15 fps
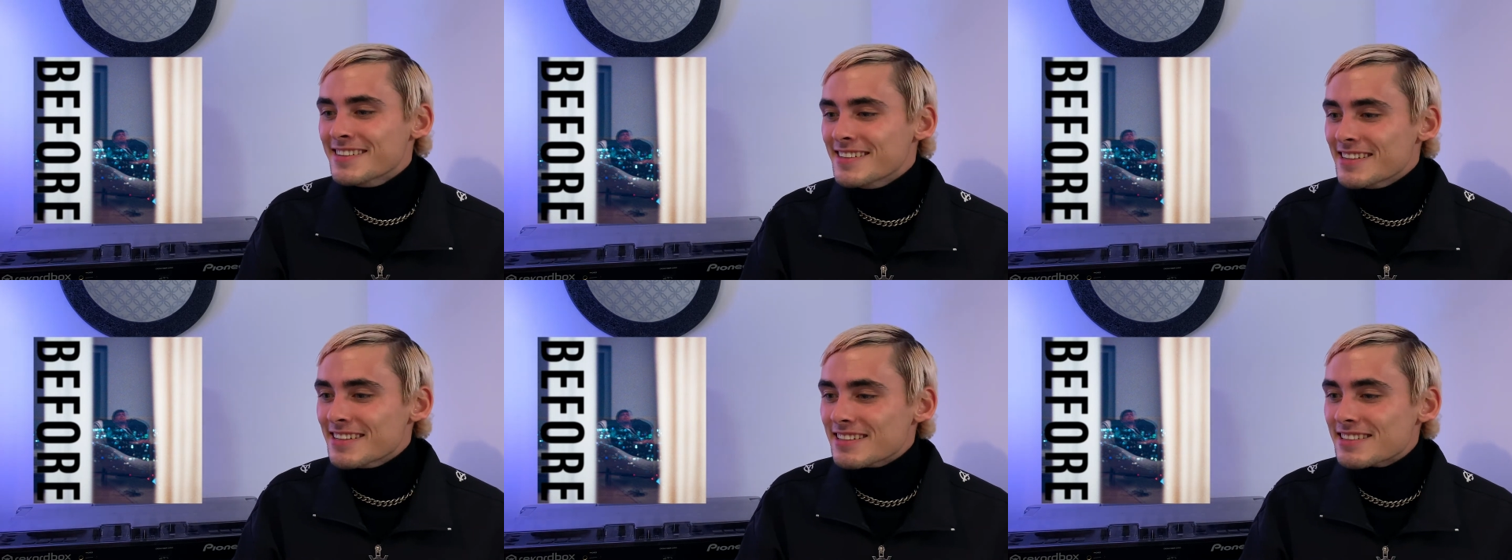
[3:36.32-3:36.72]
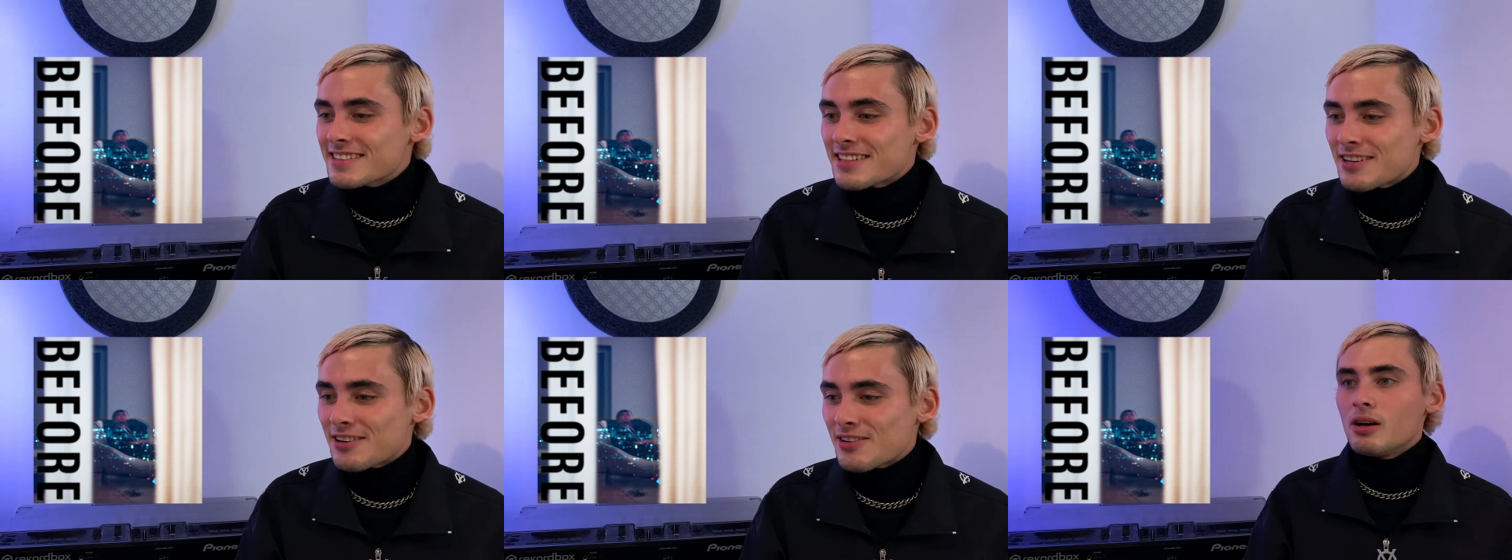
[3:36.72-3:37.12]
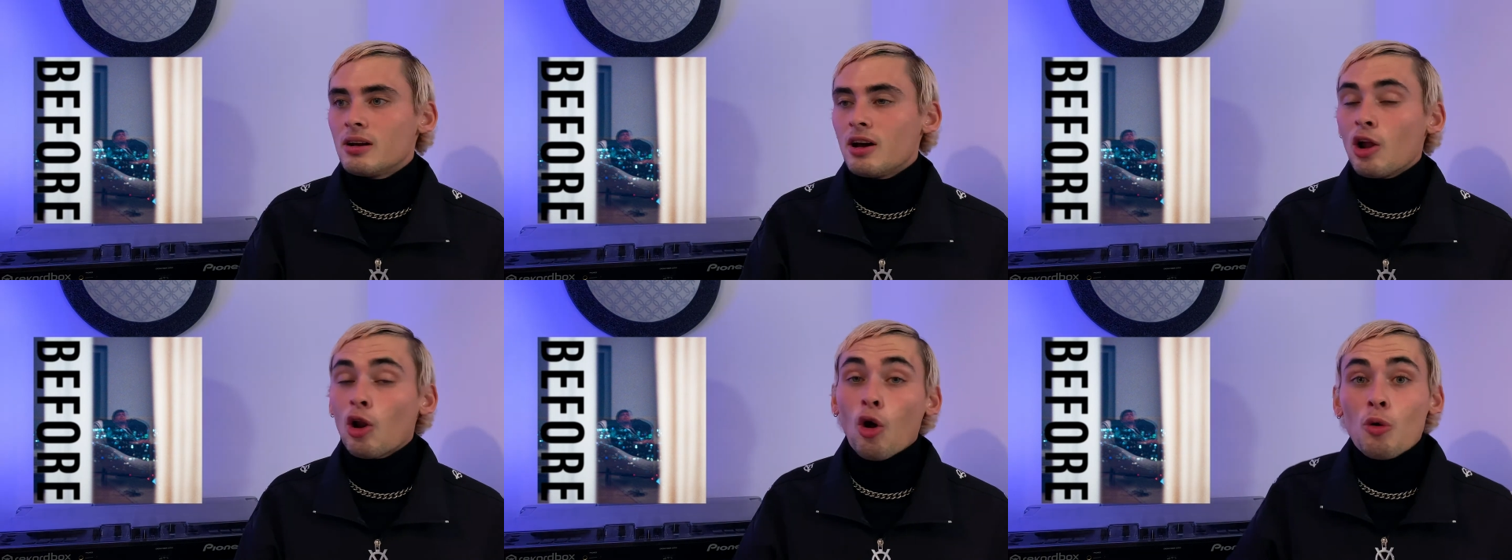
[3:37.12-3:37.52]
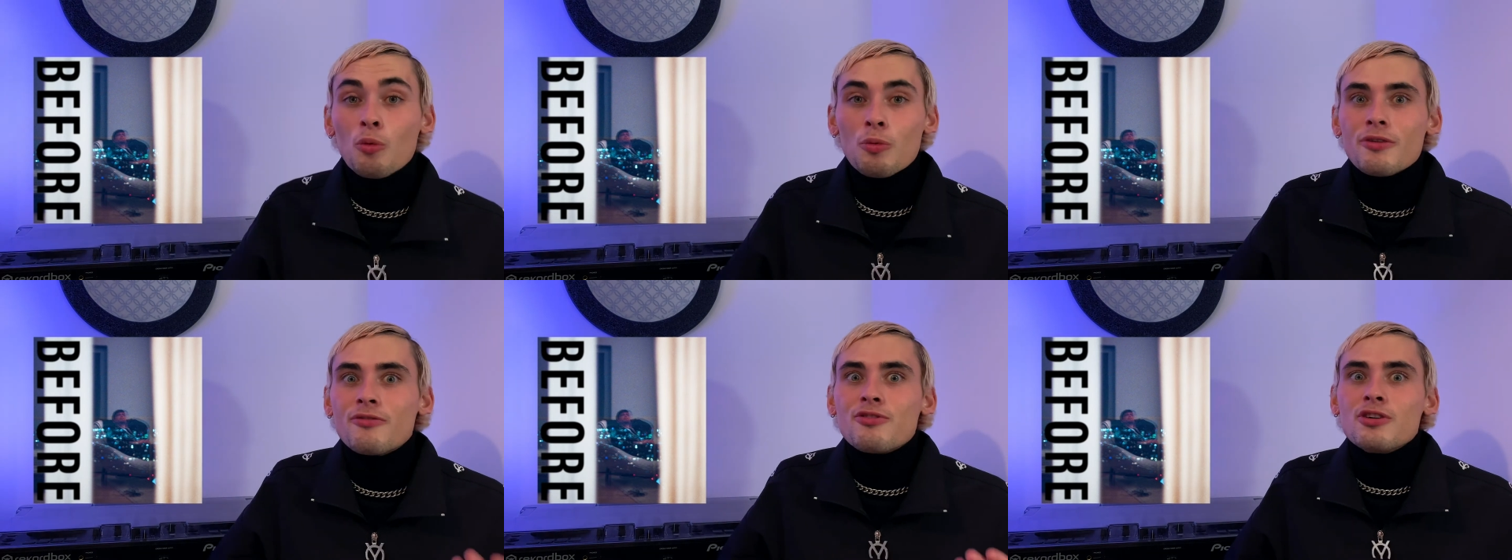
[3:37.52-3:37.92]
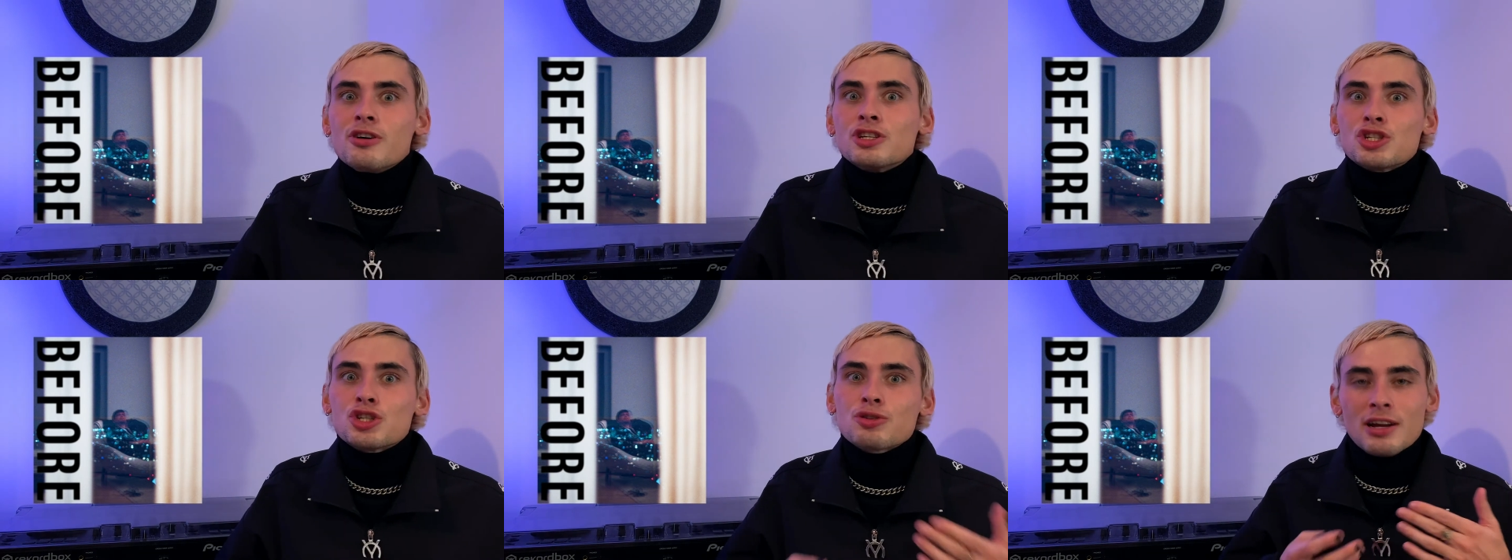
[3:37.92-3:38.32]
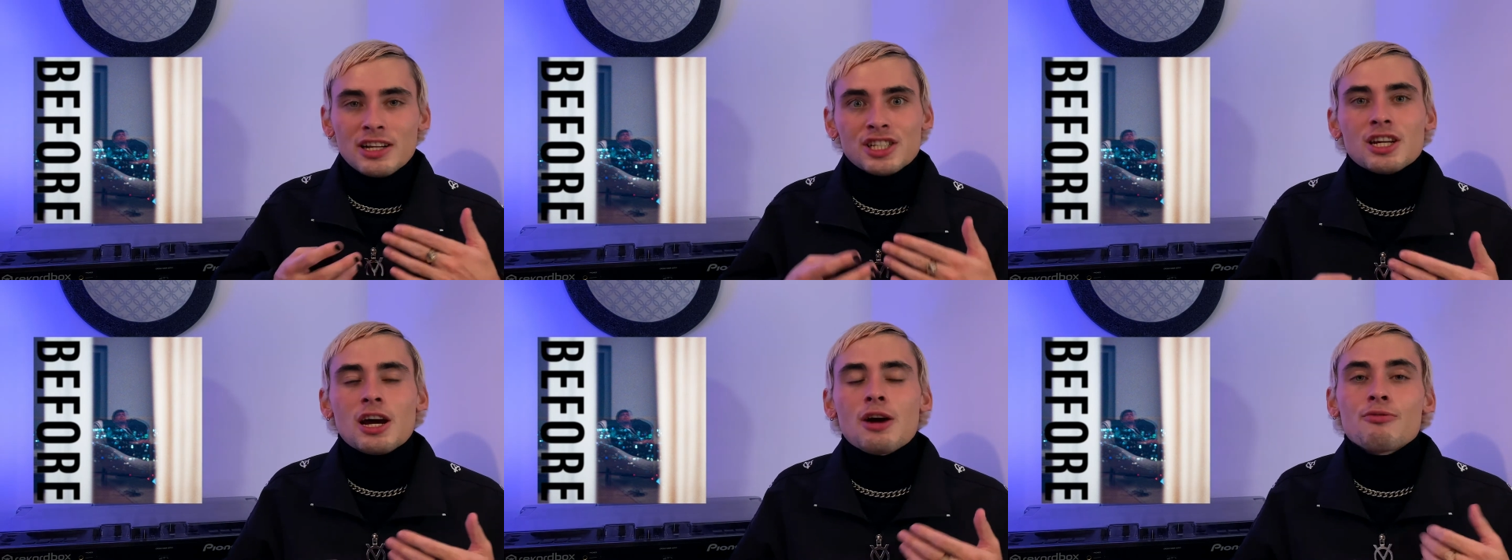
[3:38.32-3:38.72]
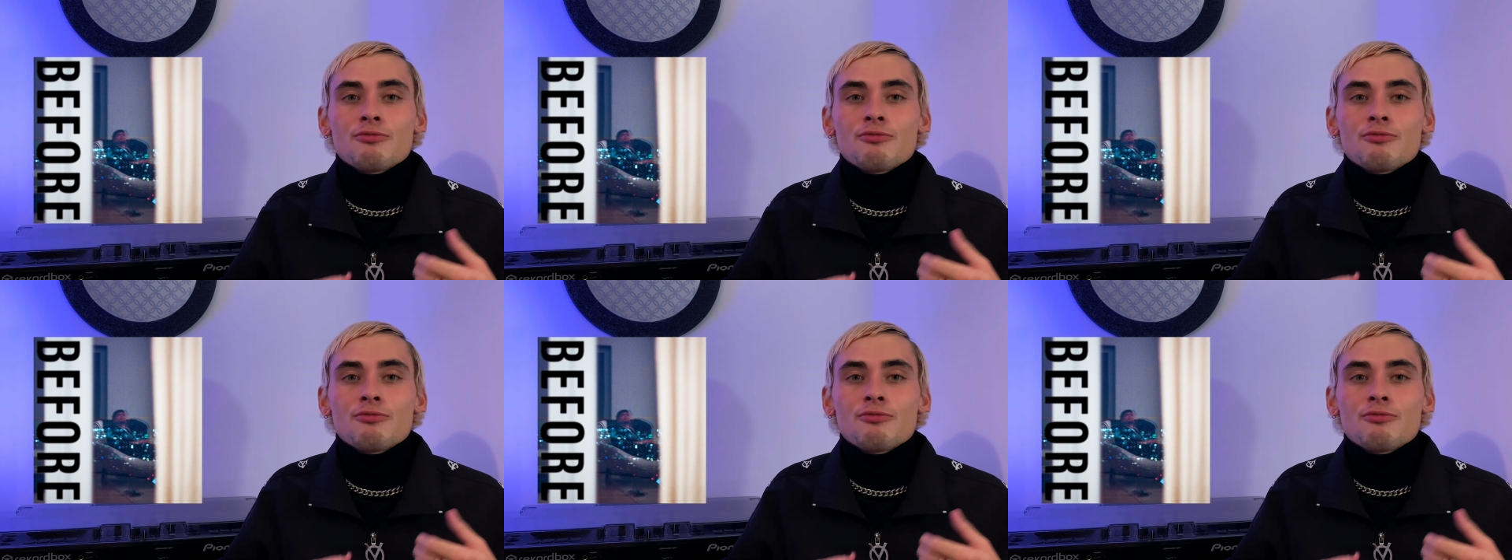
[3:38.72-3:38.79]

So along with the stretched out